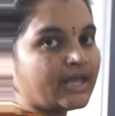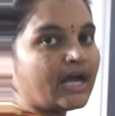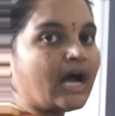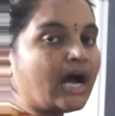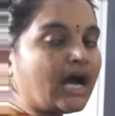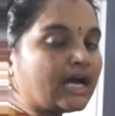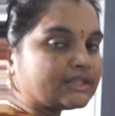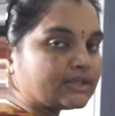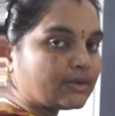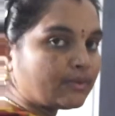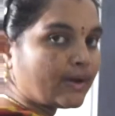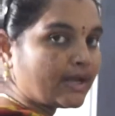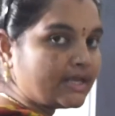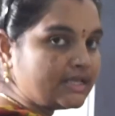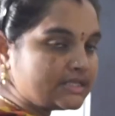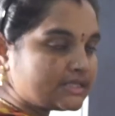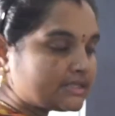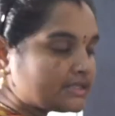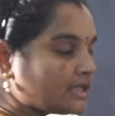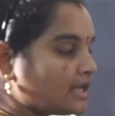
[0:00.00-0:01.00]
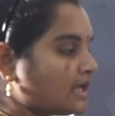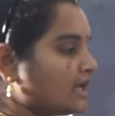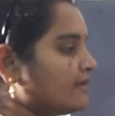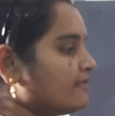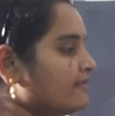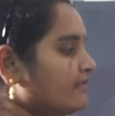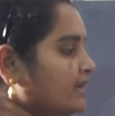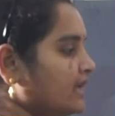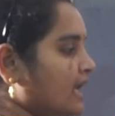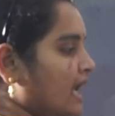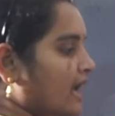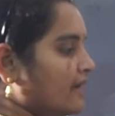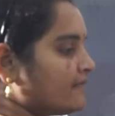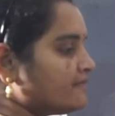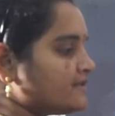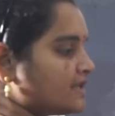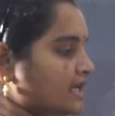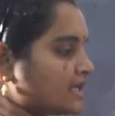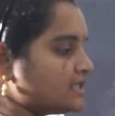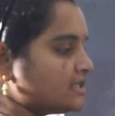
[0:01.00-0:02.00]
Otherwise, we have
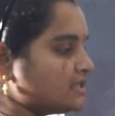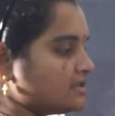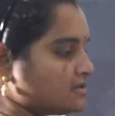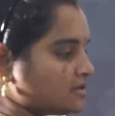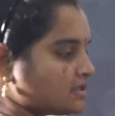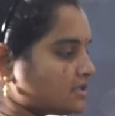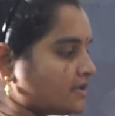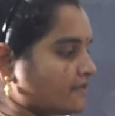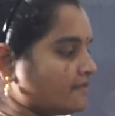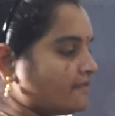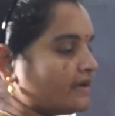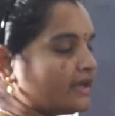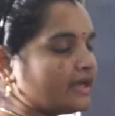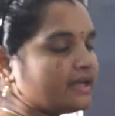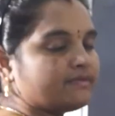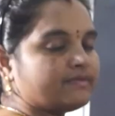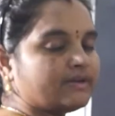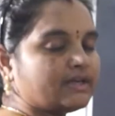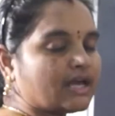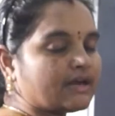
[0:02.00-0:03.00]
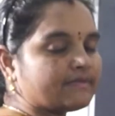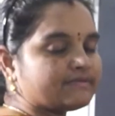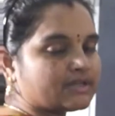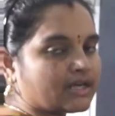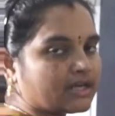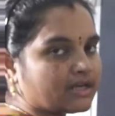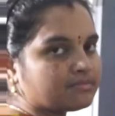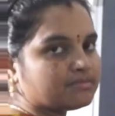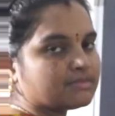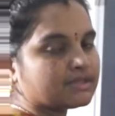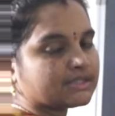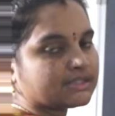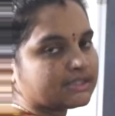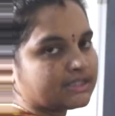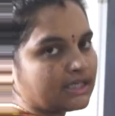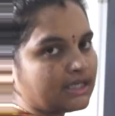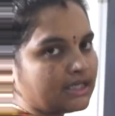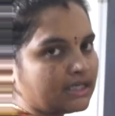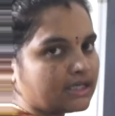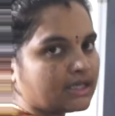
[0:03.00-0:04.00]
done a
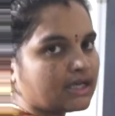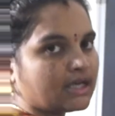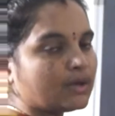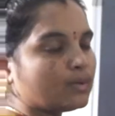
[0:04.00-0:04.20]
mistake.